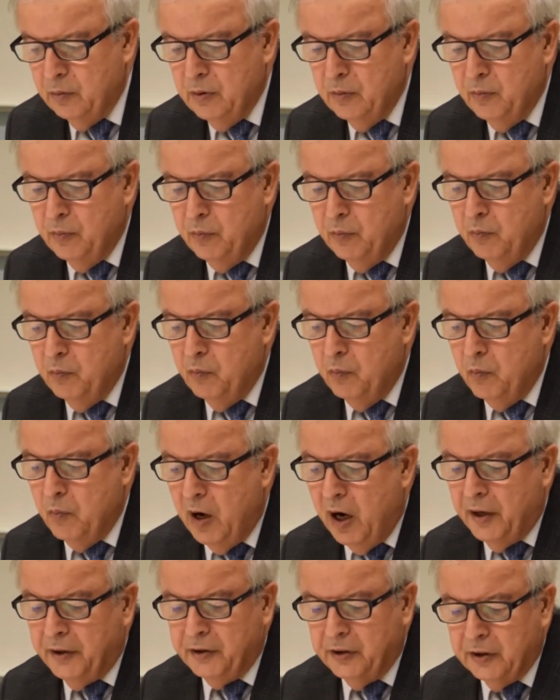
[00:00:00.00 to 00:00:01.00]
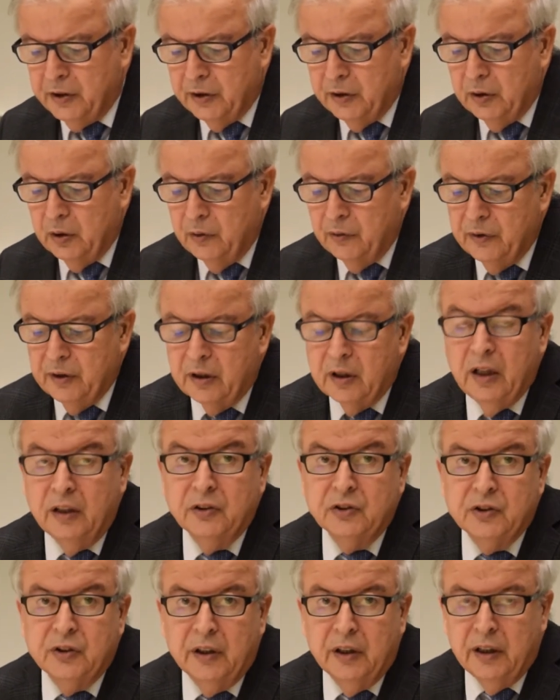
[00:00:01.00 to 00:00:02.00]
a marker of the
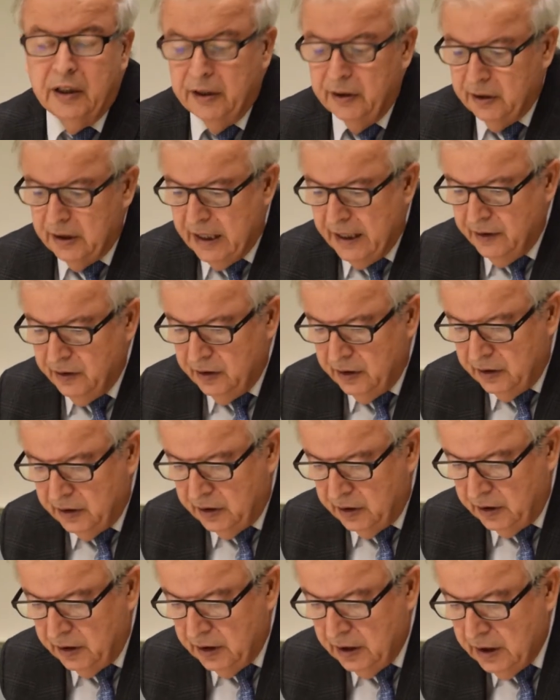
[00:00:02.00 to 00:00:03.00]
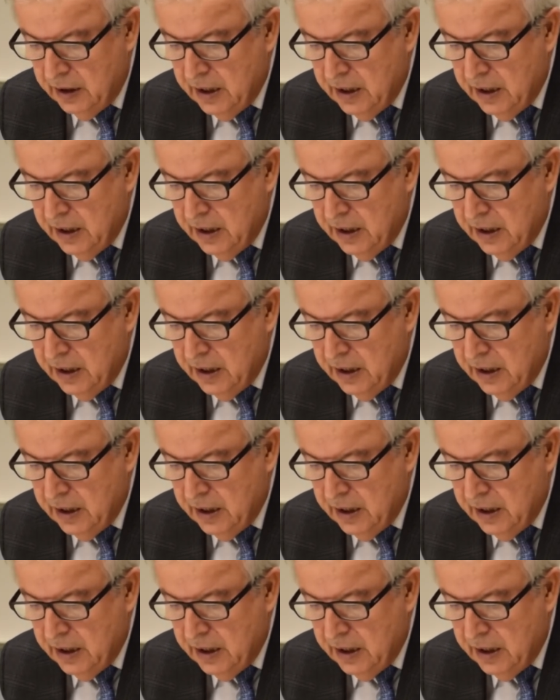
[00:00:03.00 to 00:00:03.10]
cultural identity.